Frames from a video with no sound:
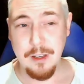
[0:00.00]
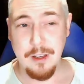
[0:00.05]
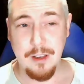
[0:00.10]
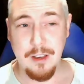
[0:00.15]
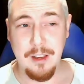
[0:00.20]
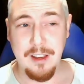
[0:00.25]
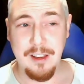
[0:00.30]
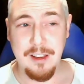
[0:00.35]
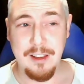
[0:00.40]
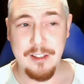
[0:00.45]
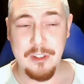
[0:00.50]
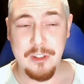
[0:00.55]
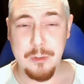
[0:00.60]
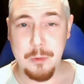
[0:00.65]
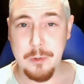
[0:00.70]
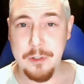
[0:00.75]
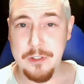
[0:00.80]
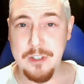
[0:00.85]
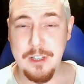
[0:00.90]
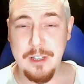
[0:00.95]
Uh, I just
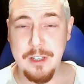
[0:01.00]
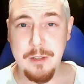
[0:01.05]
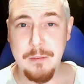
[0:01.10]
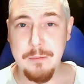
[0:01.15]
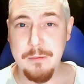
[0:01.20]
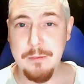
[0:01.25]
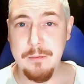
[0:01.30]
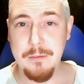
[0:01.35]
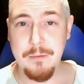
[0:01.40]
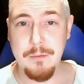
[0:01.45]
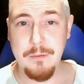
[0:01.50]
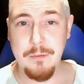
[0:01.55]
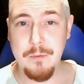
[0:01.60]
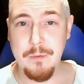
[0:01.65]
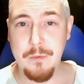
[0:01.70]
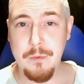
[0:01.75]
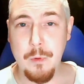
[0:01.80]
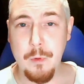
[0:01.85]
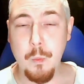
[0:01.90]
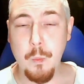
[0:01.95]
want to see
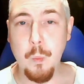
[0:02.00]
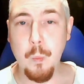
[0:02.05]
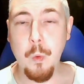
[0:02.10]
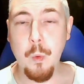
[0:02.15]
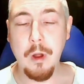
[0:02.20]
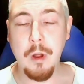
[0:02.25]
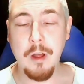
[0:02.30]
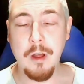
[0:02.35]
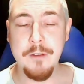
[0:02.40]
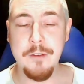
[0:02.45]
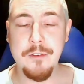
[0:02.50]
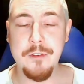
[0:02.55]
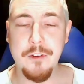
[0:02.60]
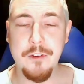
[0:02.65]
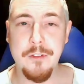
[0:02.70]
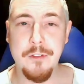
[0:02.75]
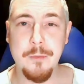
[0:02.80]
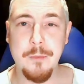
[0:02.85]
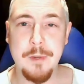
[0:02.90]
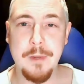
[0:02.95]
what kind of
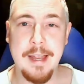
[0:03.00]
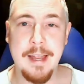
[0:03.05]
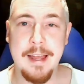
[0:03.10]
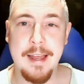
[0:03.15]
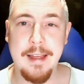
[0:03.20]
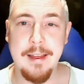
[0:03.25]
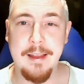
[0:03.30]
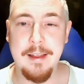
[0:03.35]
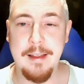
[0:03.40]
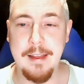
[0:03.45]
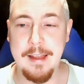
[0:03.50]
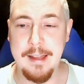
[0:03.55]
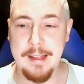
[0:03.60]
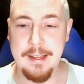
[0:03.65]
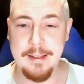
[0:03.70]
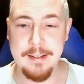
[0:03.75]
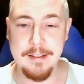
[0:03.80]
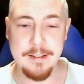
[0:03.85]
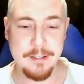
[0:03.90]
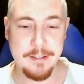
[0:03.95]
stuff that we get.
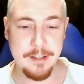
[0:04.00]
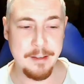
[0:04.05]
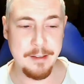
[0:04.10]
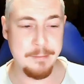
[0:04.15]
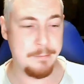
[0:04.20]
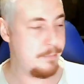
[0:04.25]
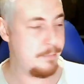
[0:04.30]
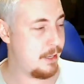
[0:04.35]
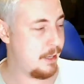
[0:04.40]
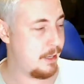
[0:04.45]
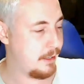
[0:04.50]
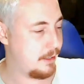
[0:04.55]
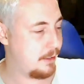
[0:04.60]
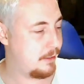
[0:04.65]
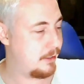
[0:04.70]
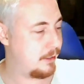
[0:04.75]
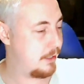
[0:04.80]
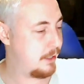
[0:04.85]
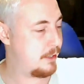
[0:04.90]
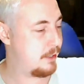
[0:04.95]
And um, yeah,
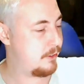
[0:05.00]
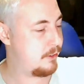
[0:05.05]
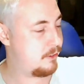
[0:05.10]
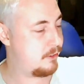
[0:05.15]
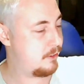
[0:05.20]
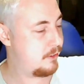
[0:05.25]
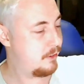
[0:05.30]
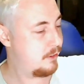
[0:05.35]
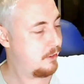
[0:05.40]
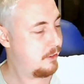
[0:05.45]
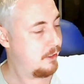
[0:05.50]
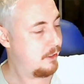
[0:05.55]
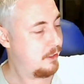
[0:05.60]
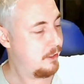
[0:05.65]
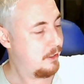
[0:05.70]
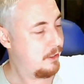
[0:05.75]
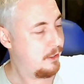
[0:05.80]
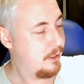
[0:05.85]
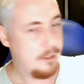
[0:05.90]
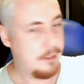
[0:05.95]
I guess
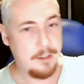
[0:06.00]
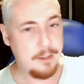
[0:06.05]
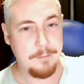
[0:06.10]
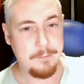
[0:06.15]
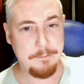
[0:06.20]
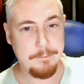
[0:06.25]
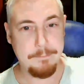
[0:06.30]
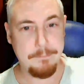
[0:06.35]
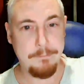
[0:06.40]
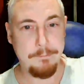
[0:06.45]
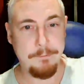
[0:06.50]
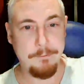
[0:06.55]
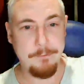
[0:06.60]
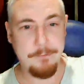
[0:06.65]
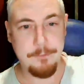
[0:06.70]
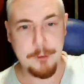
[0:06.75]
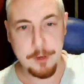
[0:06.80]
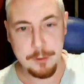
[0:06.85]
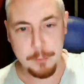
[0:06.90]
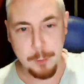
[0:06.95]

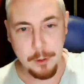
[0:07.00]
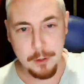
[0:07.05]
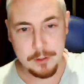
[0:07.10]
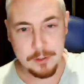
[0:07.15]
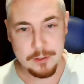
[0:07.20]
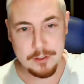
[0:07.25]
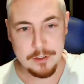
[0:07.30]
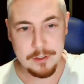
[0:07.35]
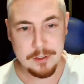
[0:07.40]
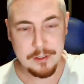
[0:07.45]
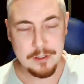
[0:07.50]
first box.